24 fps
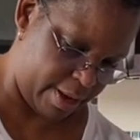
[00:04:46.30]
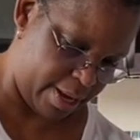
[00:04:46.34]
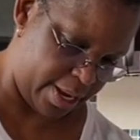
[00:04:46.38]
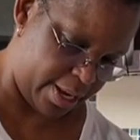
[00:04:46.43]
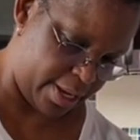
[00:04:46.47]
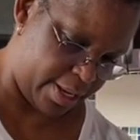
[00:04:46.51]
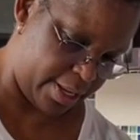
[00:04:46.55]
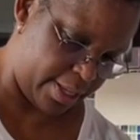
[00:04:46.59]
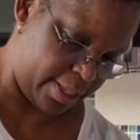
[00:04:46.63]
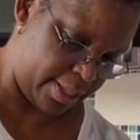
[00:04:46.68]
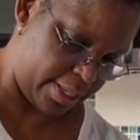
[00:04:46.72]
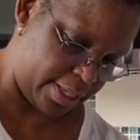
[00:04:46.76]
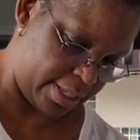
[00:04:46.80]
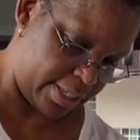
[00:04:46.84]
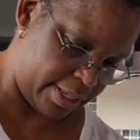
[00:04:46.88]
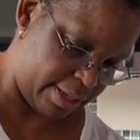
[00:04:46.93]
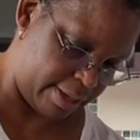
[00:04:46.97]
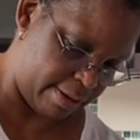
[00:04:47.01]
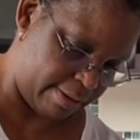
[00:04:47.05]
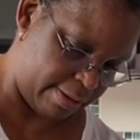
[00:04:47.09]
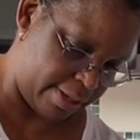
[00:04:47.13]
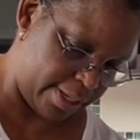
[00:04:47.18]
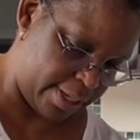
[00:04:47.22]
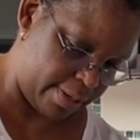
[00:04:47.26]
I cut this
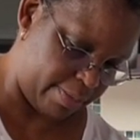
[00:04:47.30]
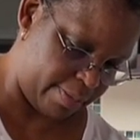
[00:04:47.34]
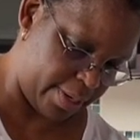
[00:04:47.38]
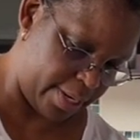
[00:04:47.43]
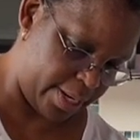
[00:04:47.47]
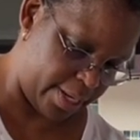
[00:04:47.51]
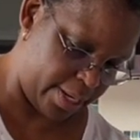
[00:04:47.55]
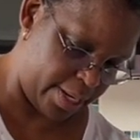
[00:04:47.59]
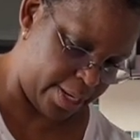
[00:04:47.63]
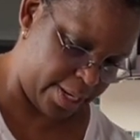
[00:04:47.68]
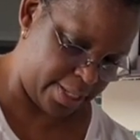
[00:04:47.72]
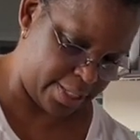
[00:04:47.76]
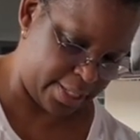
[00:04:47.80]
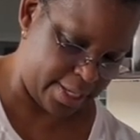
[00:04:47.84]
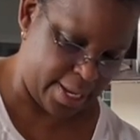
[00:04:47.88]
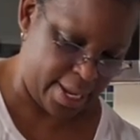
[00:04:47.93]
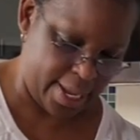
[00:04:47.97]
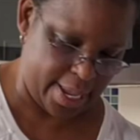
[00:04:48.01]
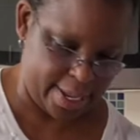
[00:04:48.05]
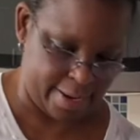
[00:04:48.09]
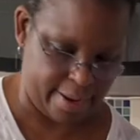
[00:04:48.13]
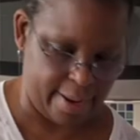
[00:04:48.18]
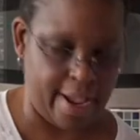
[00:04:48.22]
already, but I guess not.